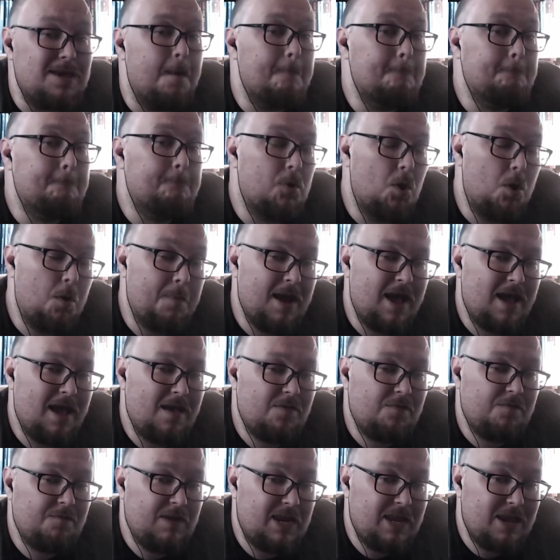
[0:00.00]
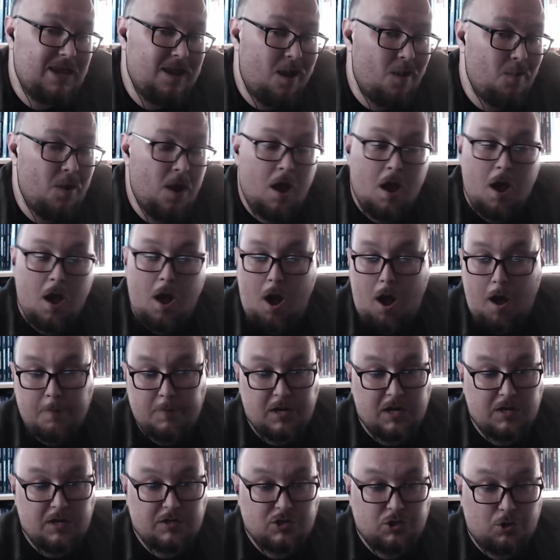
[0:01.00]
Bugbears video I'm going
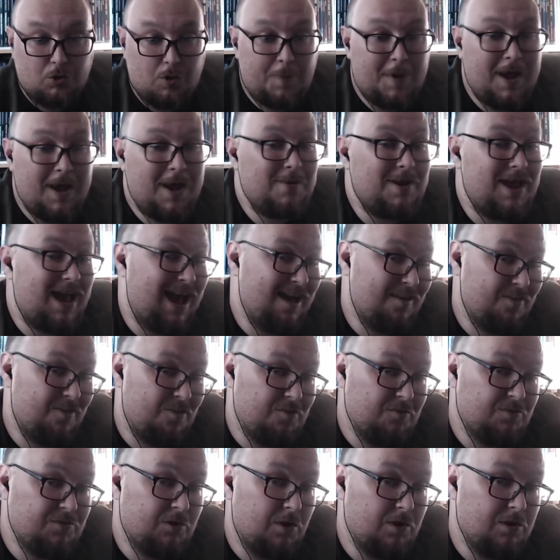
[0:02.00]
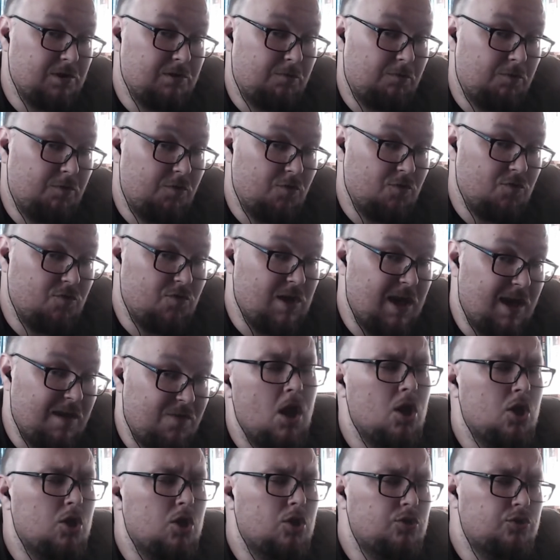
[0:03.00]
to talk about, as the title
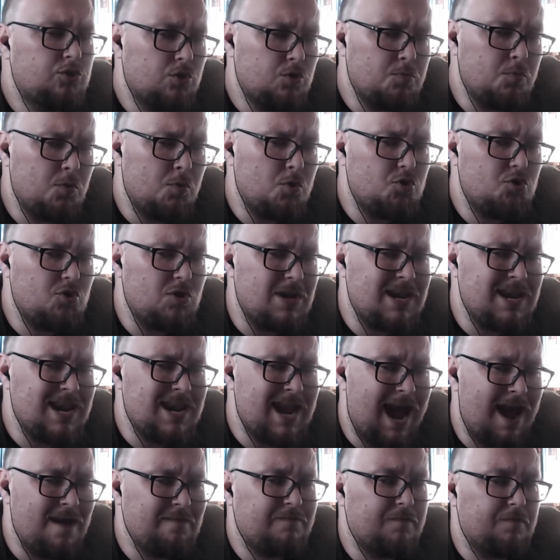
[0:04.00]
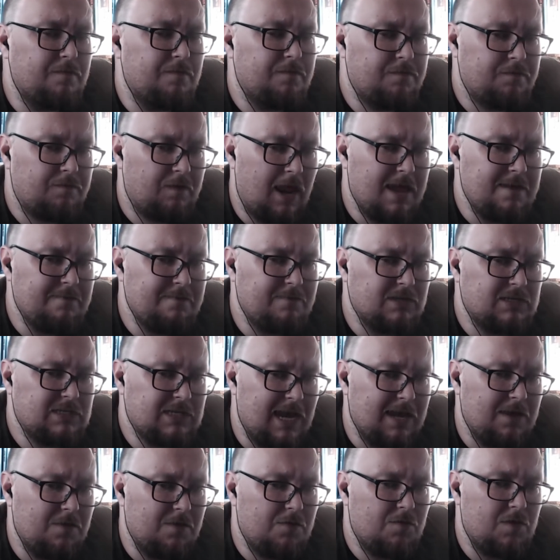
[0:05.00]
suggests, too much naff flavour
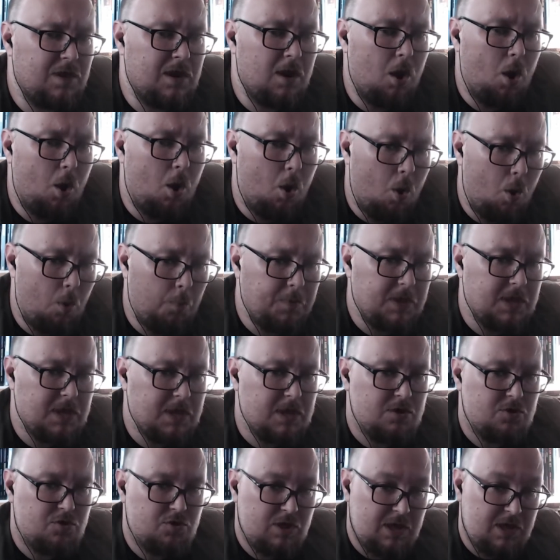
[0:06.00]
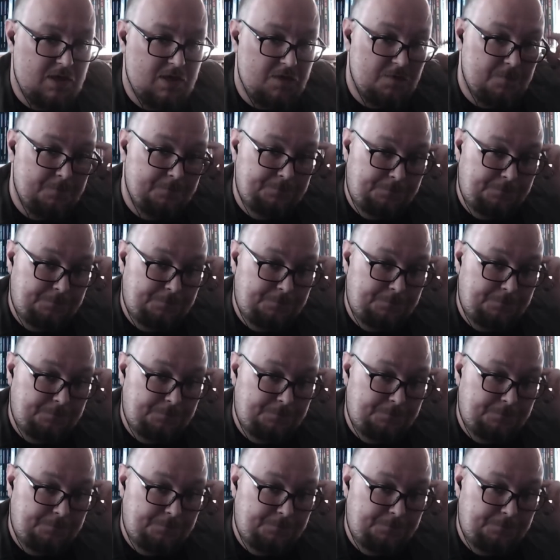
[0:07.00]
text in RPGs.